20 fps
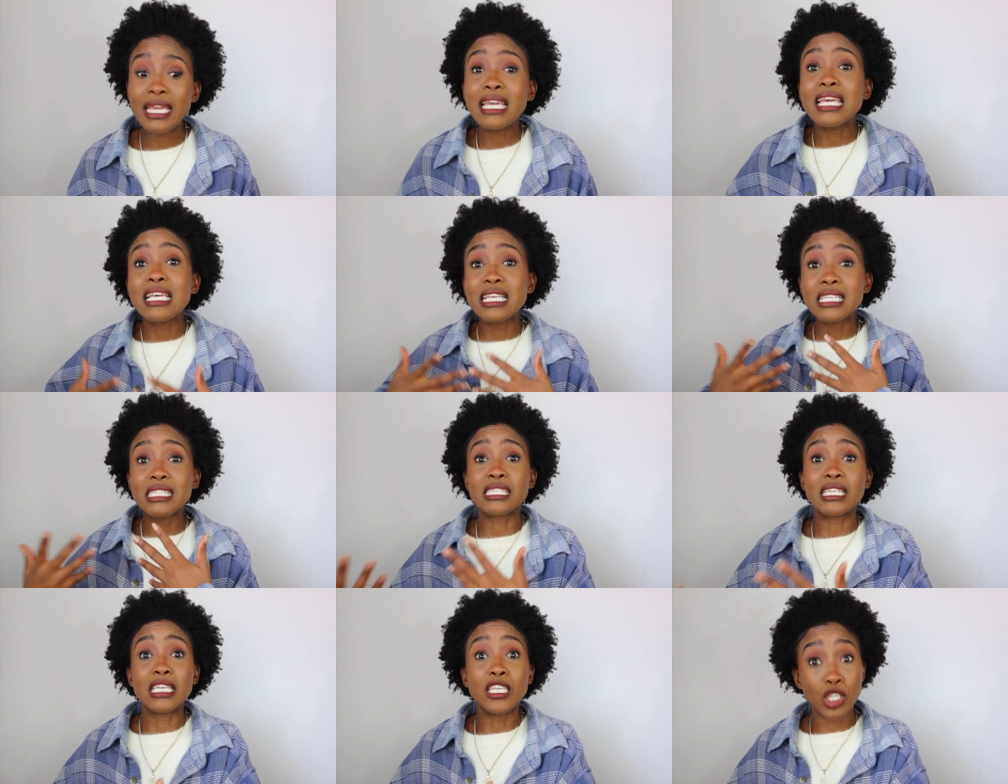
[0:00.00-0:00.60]

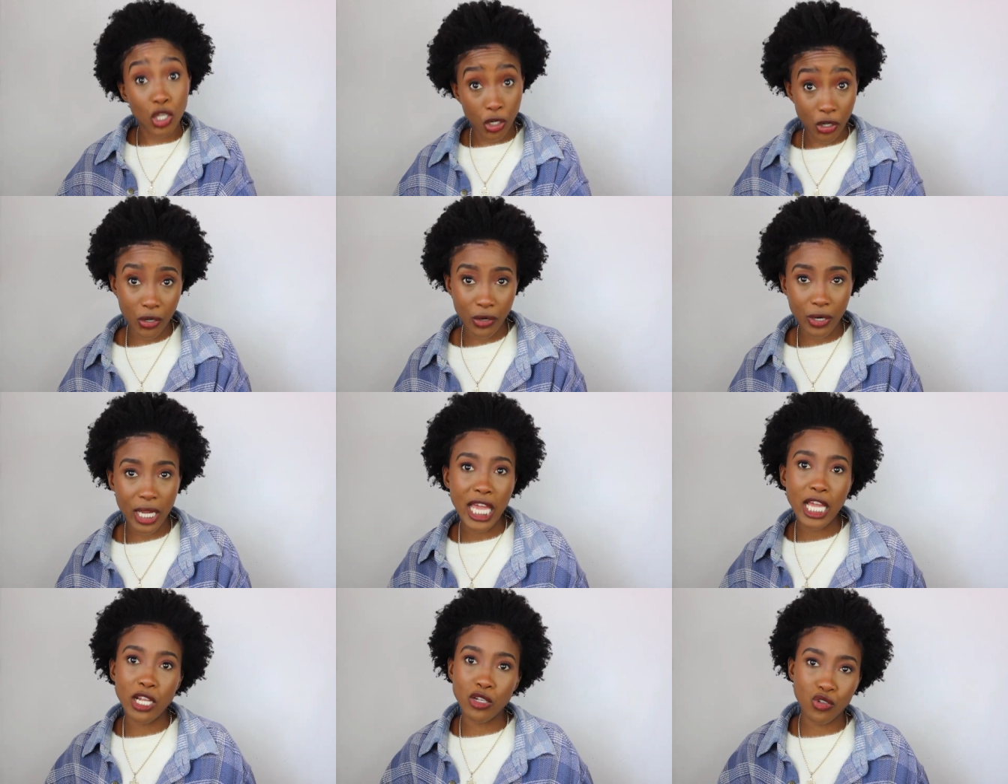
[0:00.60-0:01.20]
easier
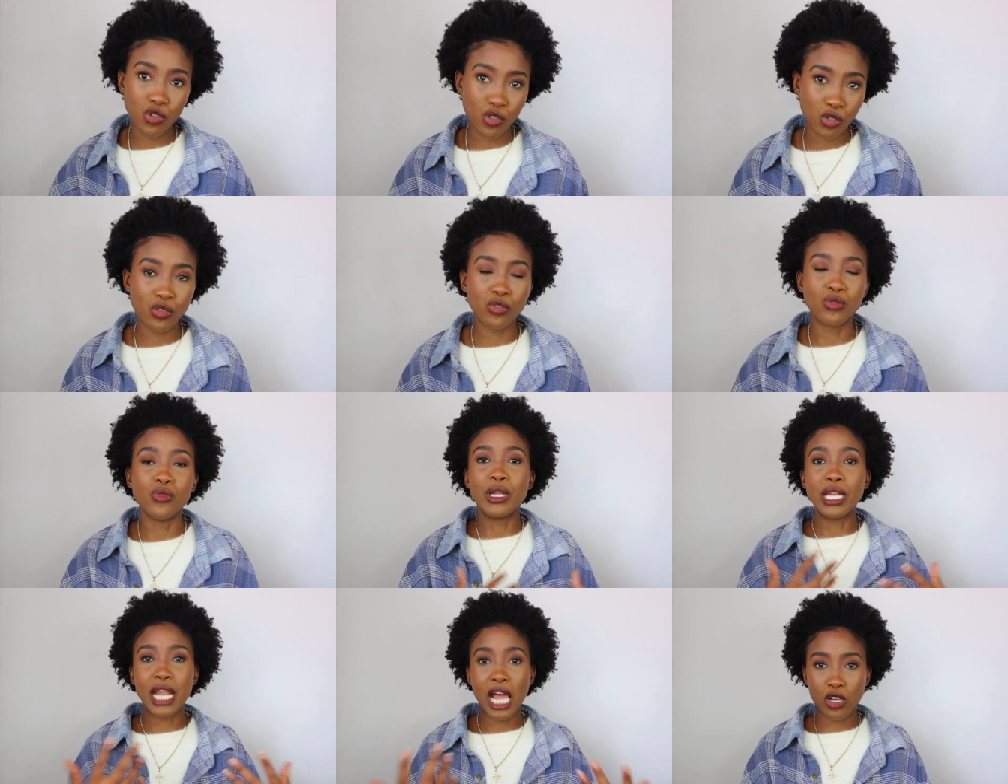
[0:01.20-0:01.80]

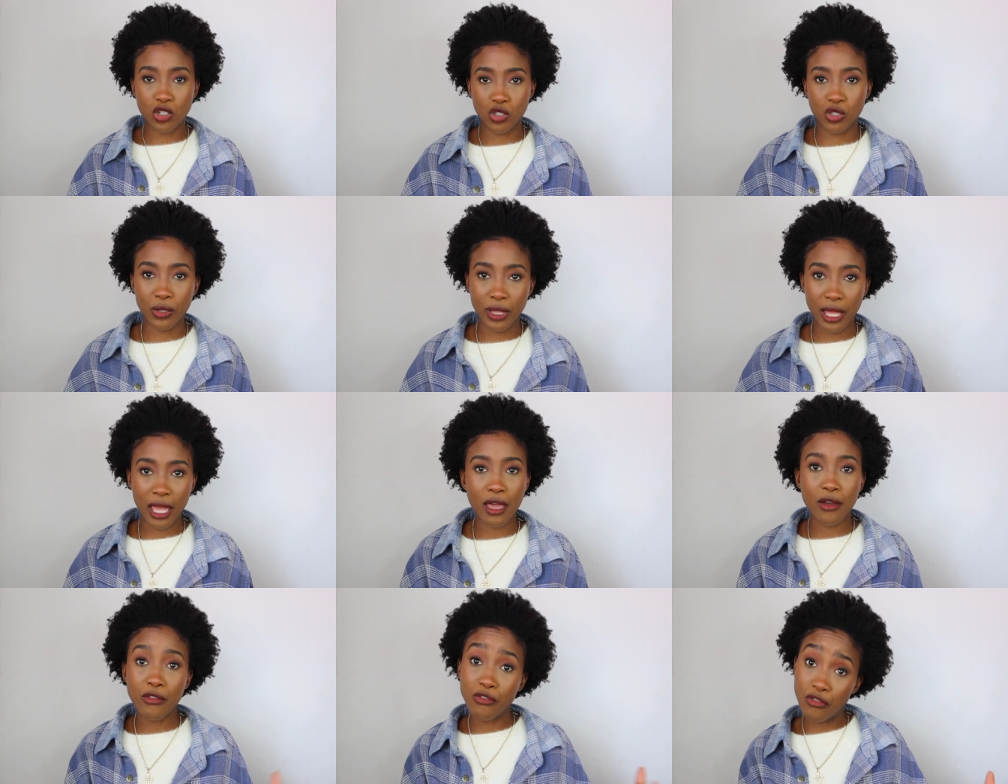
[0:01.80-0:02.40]
into natural hair